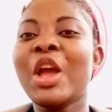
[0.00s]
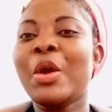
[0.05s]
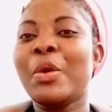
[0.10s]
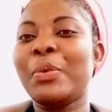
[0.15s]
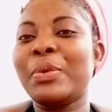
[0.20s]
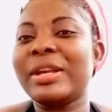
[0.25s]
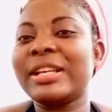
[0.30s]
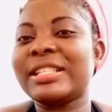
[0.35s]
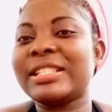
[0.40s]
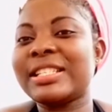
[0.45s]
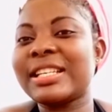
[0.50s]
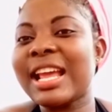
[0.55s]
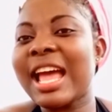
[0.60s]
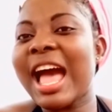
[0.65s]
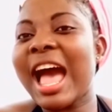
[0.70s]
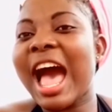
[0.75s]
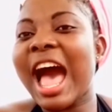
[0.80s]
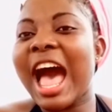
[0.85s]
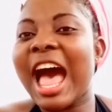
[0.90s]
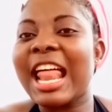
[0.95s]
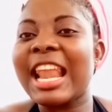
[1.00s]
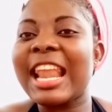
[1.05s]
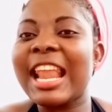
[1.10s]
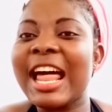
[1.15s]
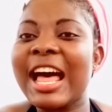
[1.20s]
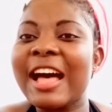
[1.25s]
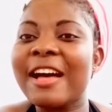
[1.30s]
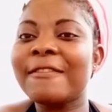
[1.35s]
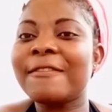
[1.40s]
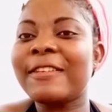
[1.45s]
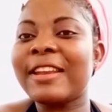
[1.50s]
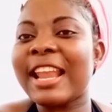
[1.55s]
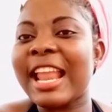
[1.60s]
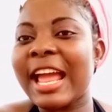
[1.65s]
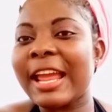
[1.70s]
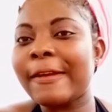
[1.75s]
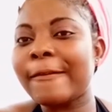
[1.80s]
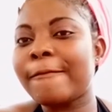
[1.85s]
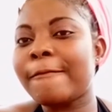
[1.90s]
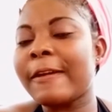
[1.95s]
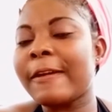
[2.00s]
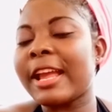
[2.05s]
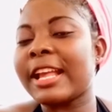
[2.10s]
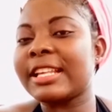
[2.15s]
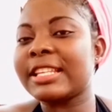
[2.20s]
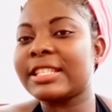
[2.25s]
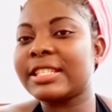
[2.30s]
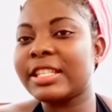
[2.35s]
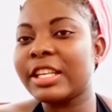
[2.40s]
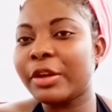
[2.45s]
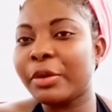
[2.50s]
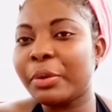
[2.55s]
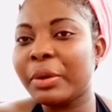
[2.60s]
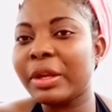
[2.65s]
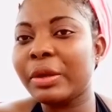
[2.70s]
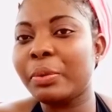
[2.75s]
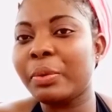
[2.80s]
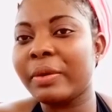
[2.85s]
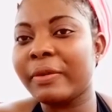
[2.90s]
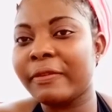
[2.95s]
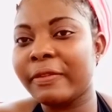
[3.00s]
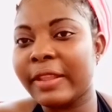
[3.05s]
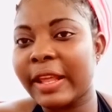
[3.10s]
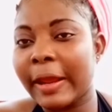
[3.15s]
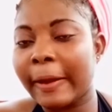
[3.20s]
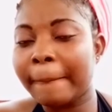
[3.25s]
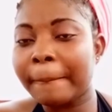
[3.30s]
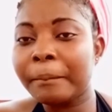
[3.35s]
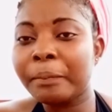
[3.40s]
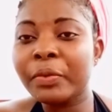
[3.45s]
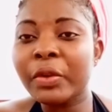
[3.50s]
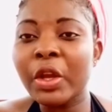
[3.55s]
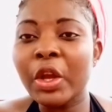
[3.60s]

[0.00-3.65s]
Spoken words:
We share our love life and secret with them,